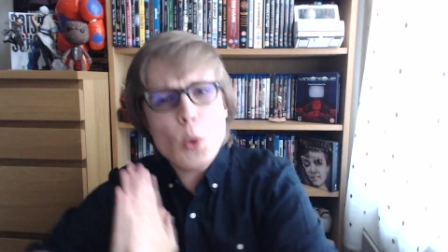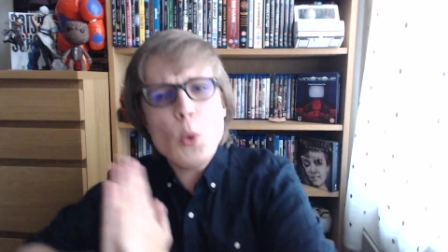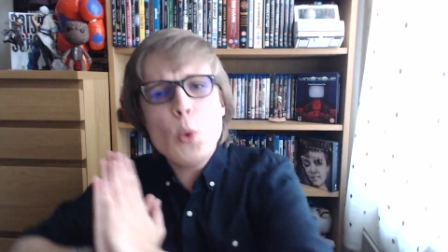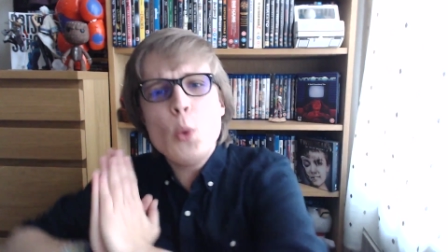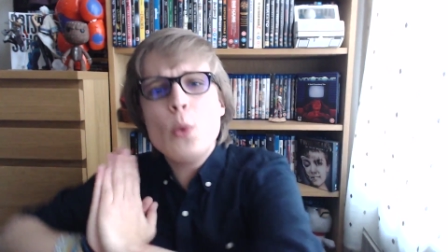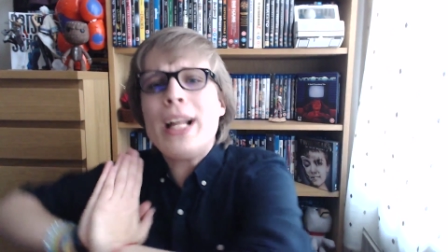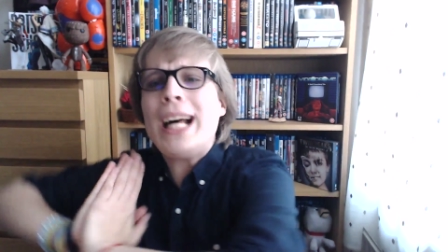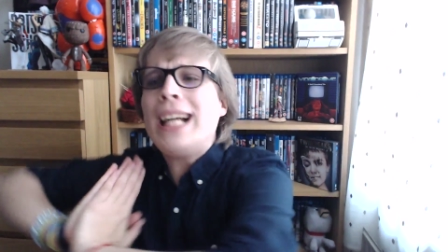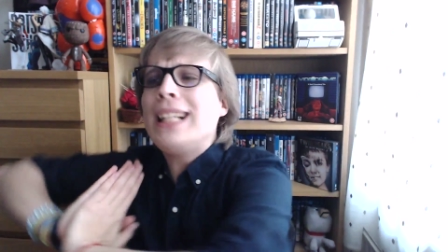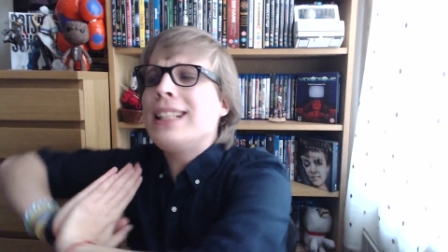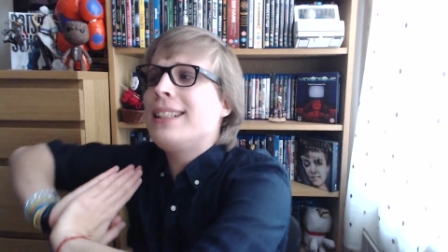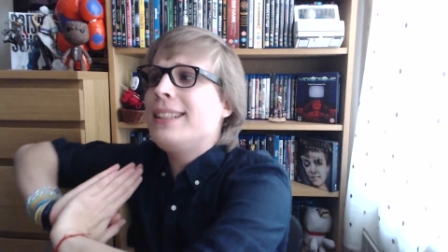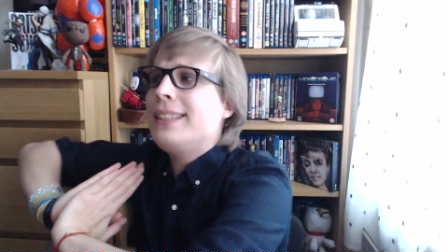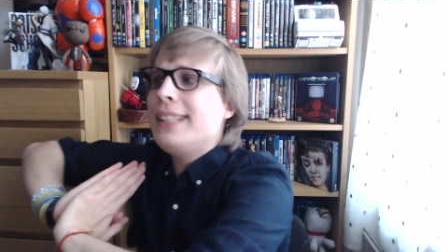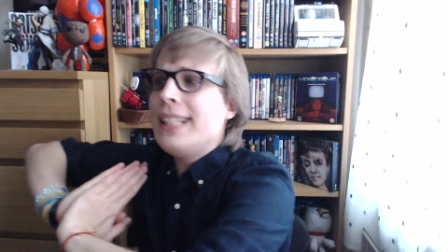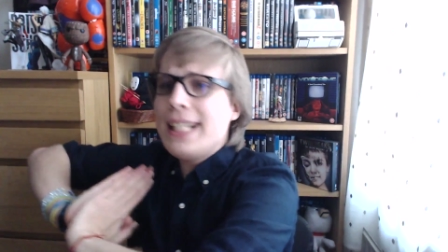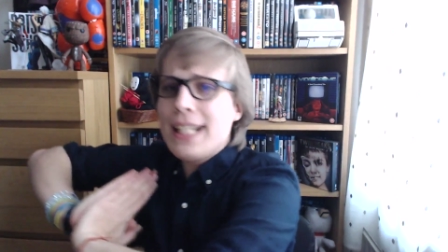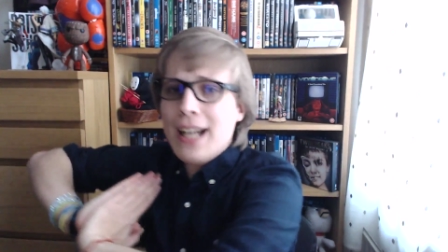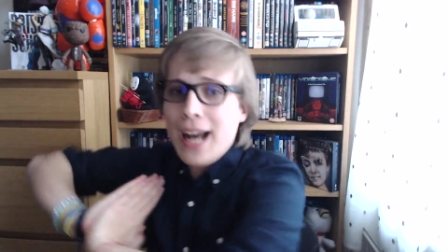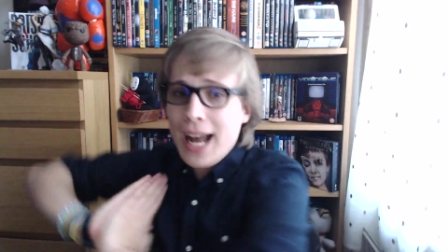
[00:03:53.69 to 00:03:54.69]
all that
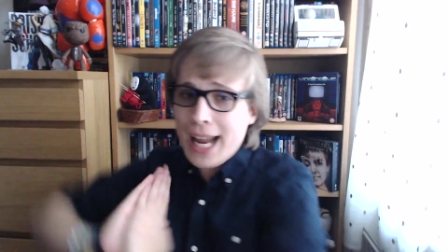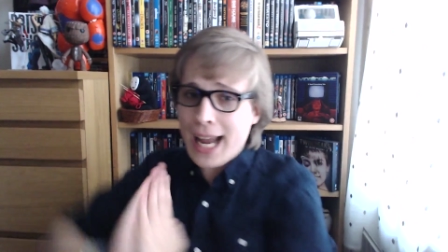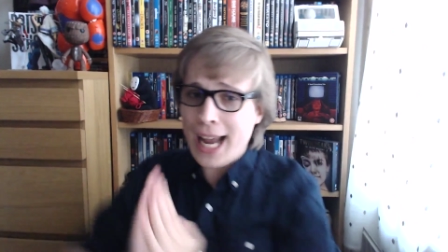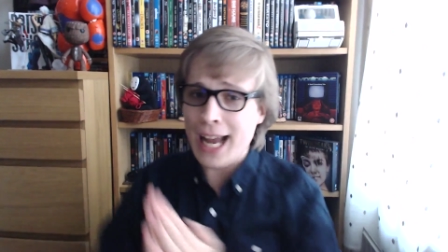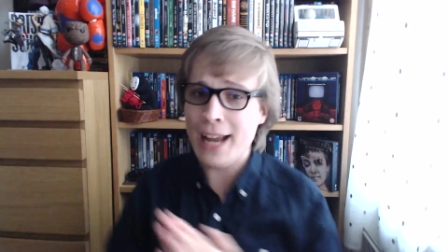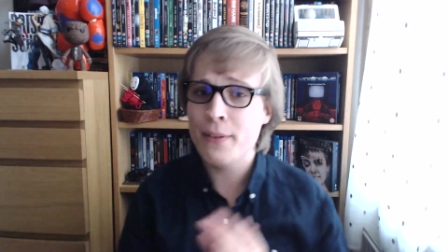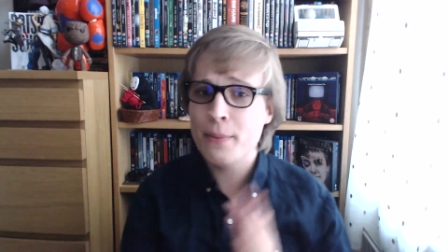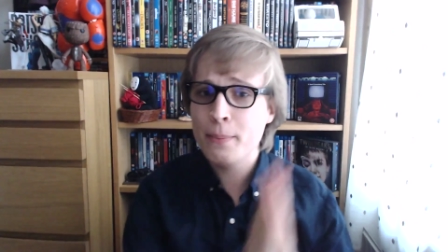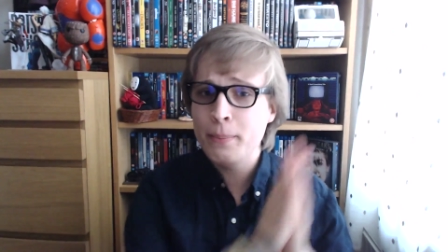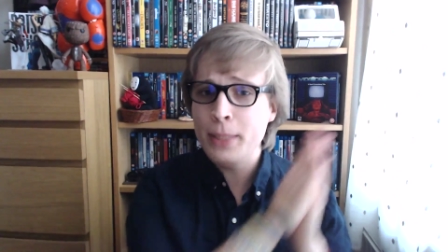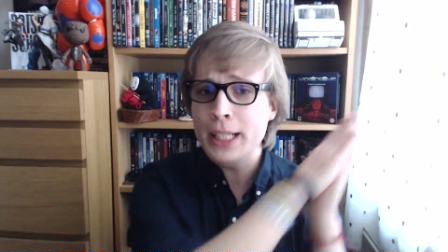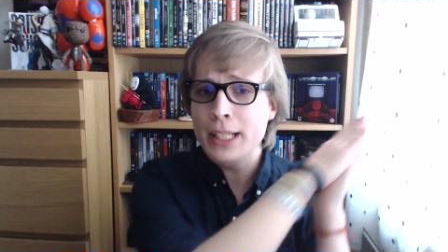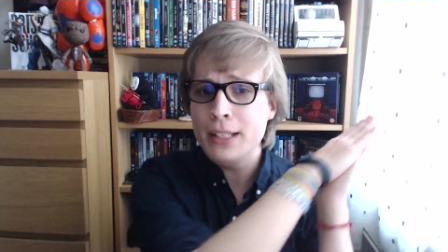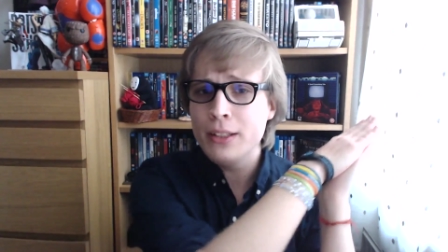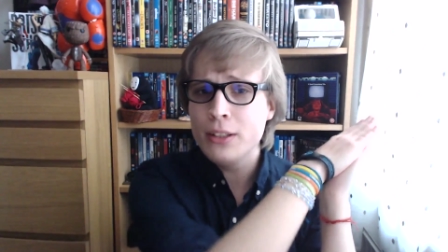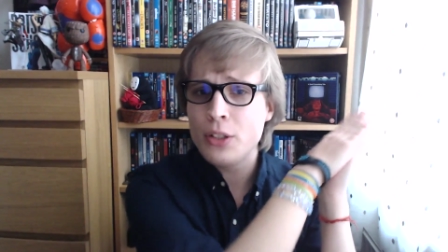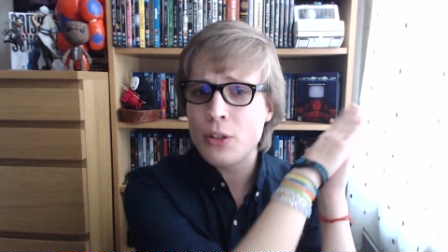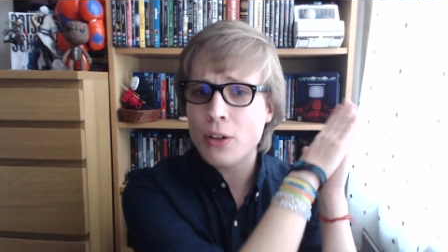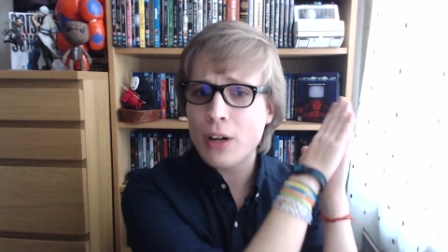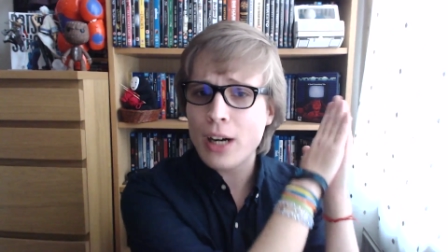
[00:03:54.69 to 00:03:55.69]
said, I have been
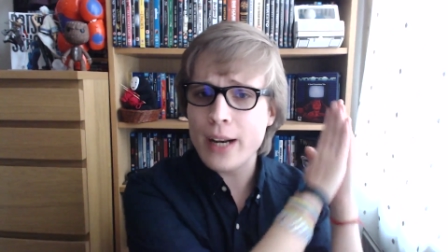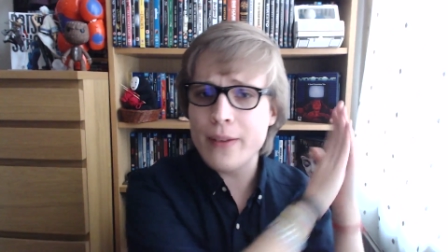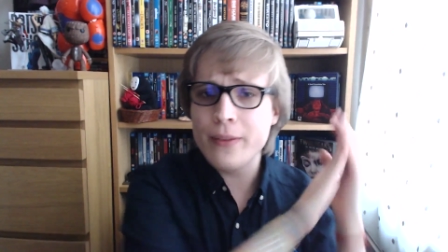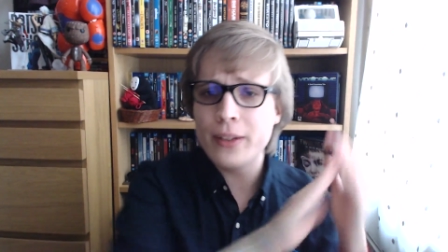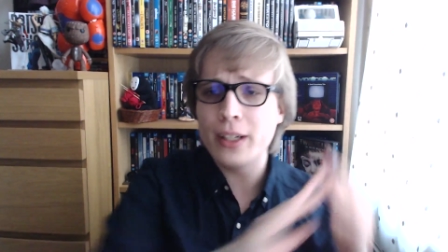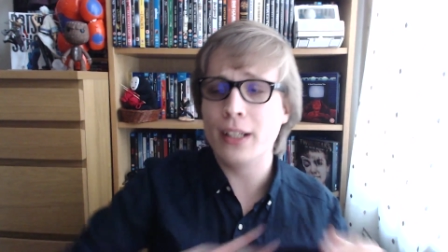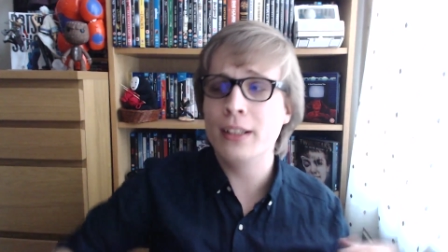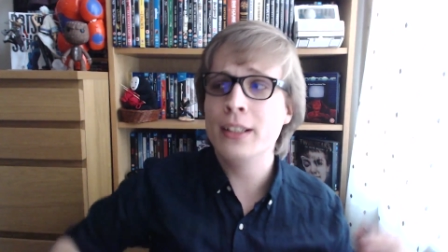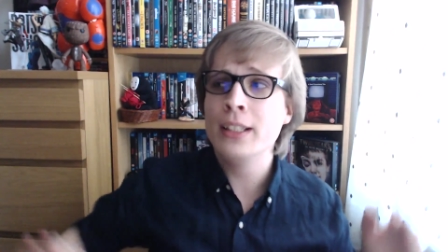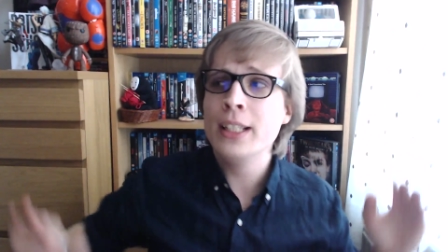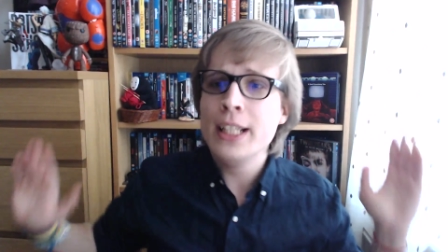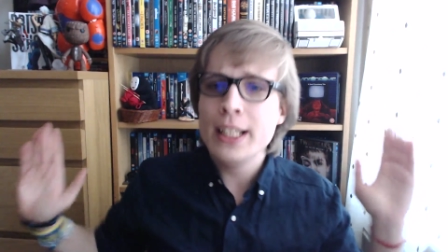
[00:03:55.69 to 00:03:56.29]
the driver.